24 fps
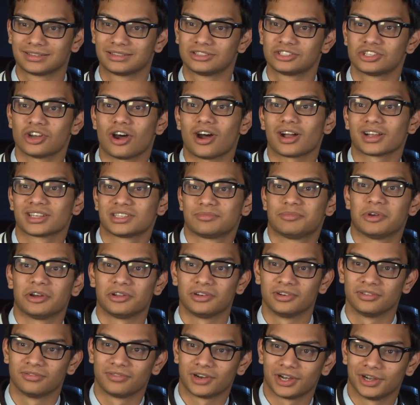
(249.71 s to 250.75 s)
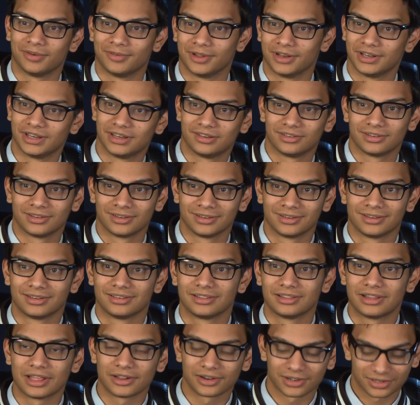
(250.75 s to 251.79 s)
talks about environment.
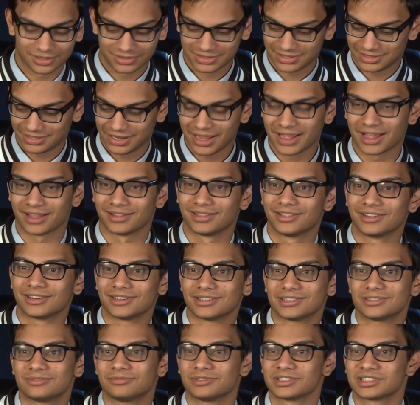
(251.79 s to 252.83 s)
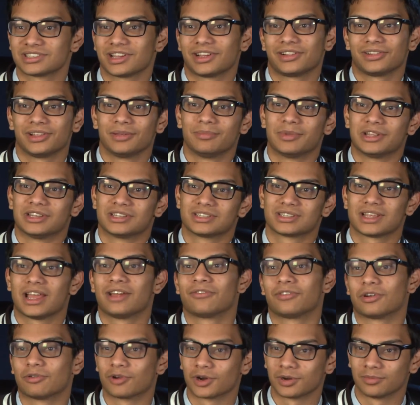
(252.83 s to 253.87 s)
There's recycling bins
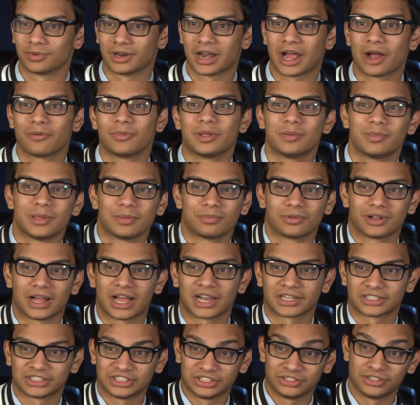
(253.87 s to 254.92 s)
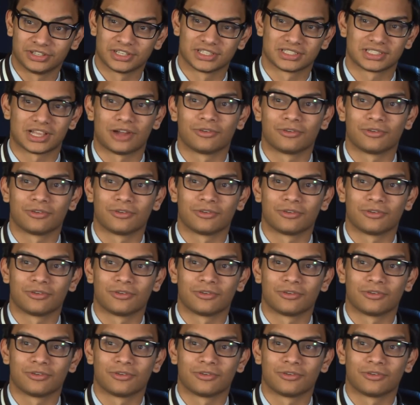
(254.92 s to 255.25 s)
everywhere, but how many people actually do this?